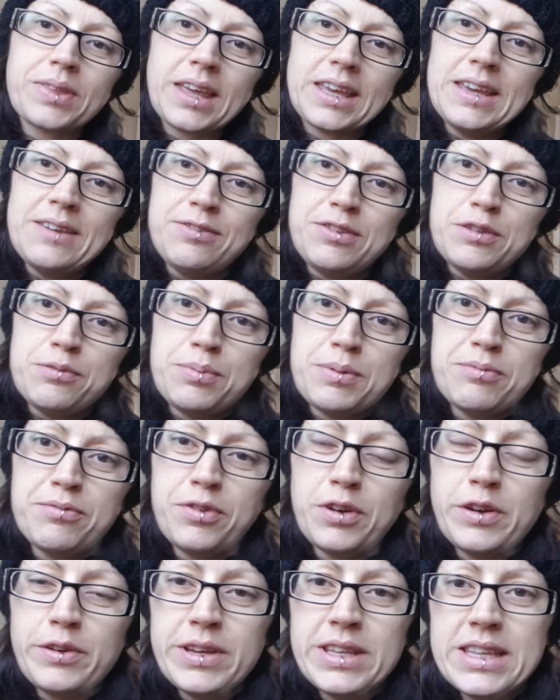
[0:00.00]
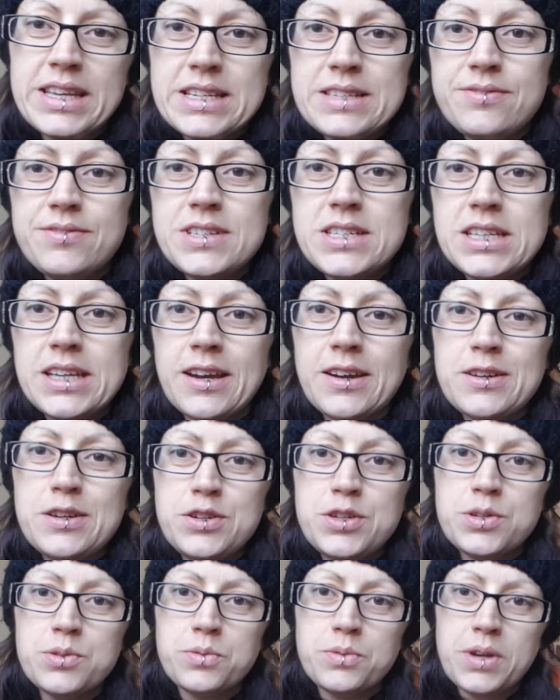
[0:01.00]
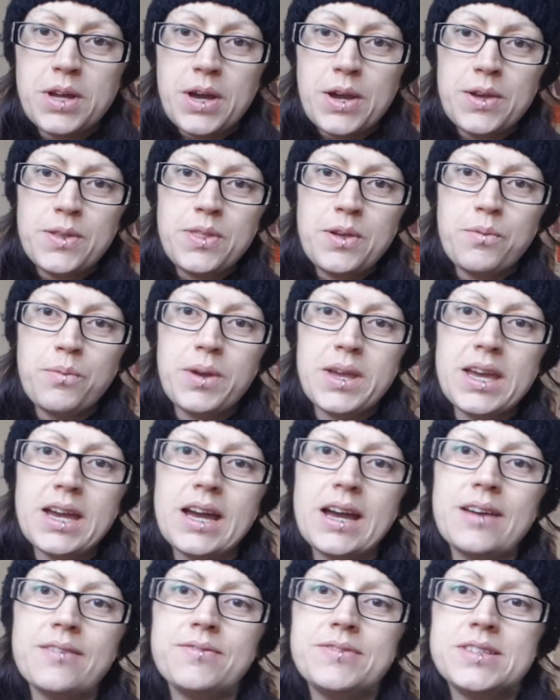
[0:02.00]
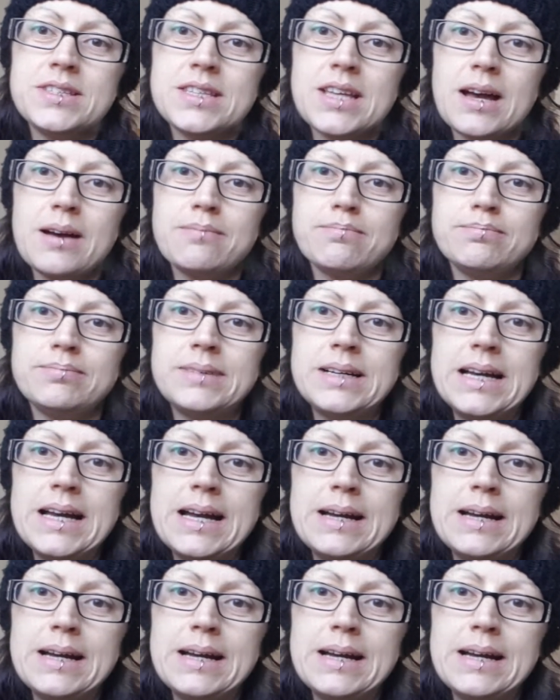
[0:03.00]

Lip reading: If you've been following these videos, you'll know that we have some